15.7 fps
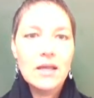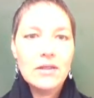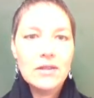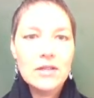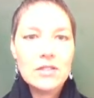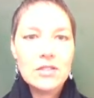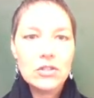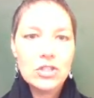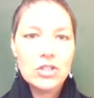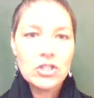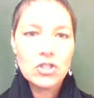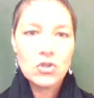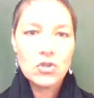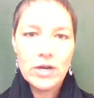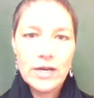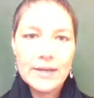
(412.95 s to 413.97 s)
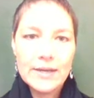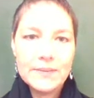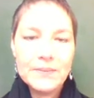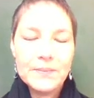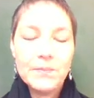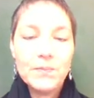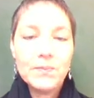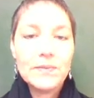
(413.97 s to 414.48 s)
The search story.
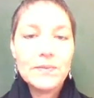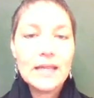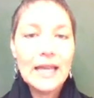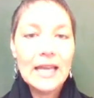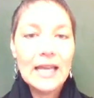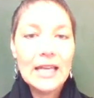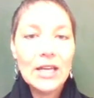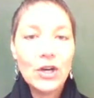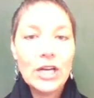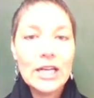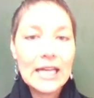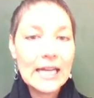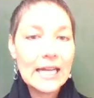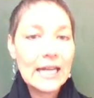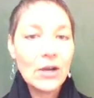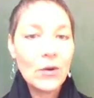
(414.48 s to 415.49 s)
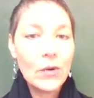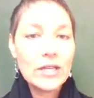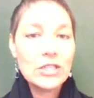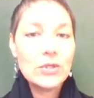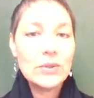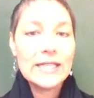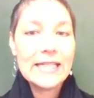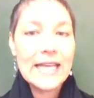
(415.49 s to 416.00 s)
You're going
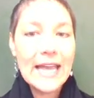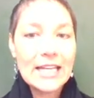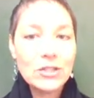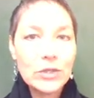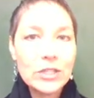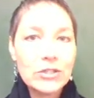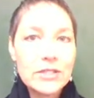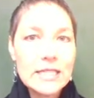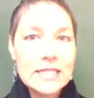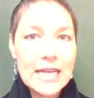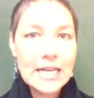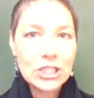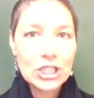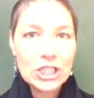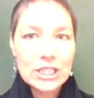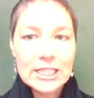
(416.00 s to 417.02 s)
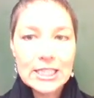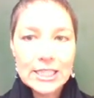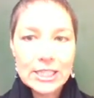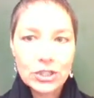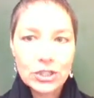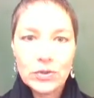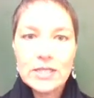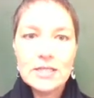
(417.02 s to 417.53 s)
to engage readers' attention and
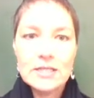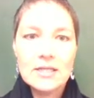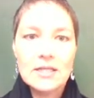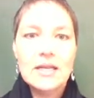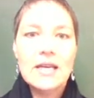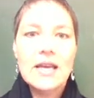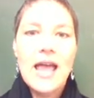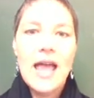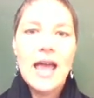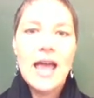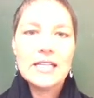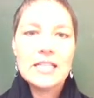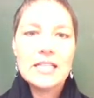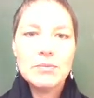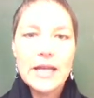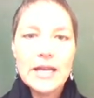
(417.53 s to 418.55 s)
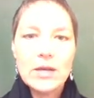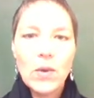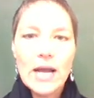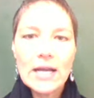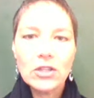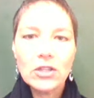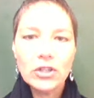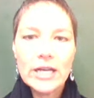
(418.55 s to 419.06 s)
interest and explain
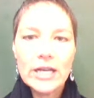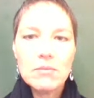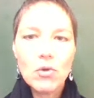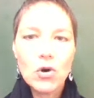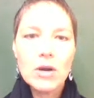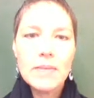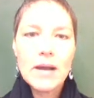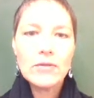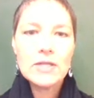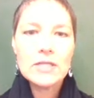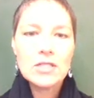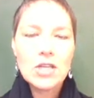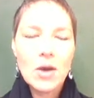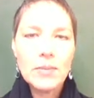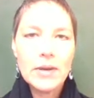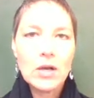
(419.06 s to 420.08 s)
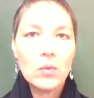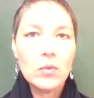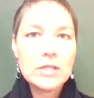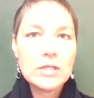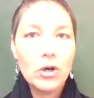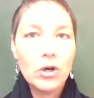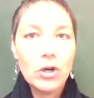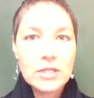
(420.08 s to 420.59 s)
why learning more about this topic was
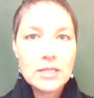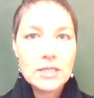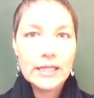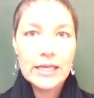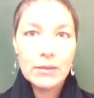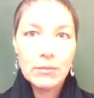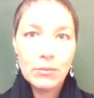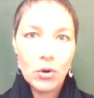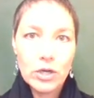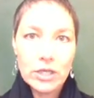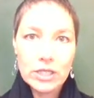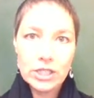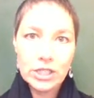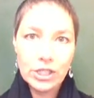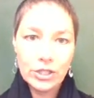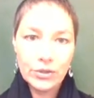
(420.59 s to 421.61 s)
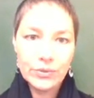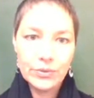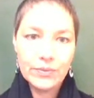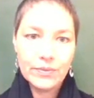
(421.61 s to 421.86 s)
personally important to you.